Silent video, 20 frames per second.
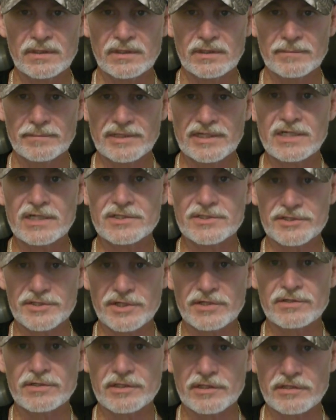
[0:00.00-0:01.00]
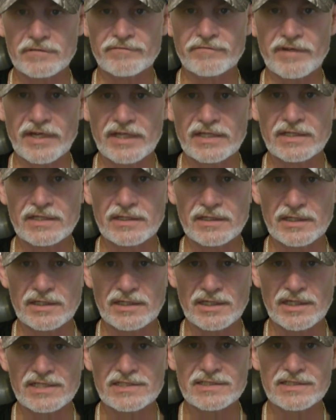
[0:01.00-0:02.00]
because they're the defendant
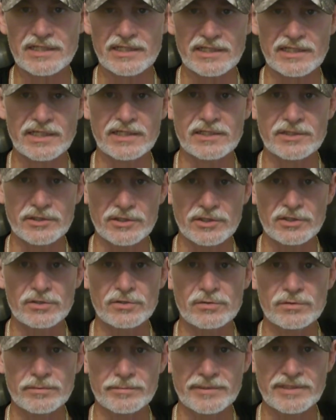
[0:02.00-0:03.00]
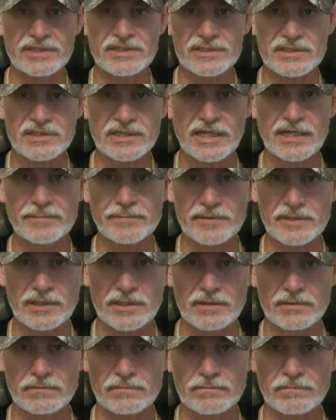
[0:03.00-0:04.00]
unless they get you to be the
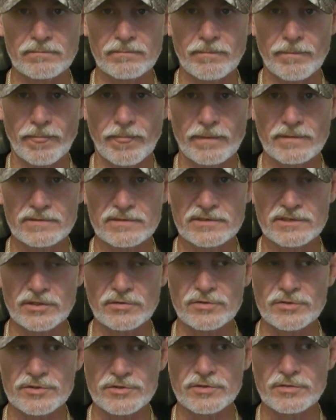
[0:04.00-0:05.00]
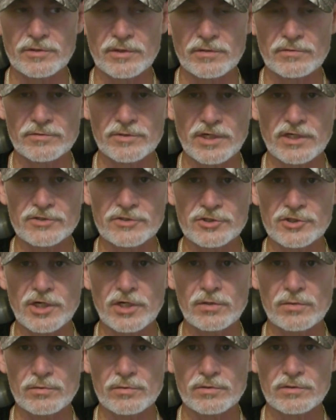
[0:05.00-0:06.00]
scapegoat. So there's a
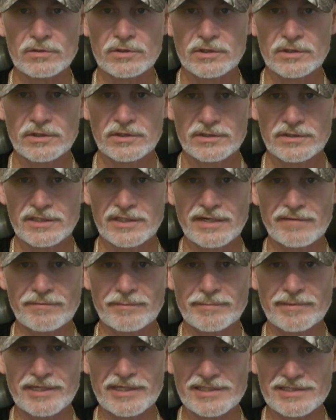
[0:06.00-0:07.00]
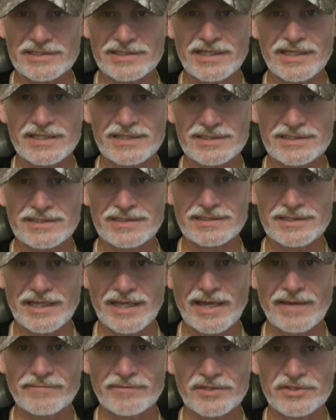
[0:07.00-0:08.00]
joke that everybody says that they
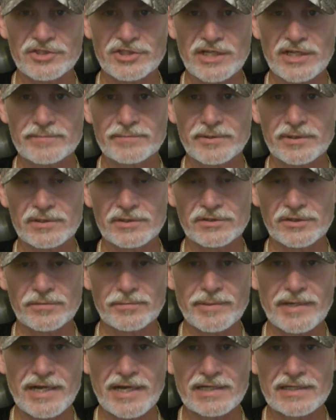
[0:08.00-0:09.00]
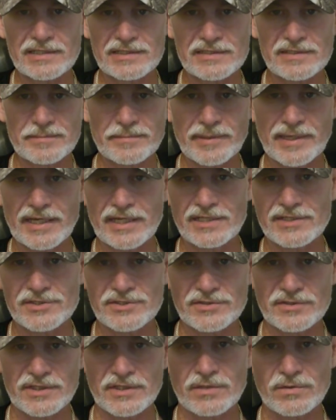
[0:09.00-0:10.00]
have the checkbook in their pocket to pay it
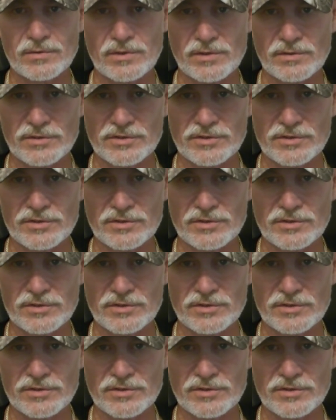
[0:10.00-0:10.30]
so they don't go to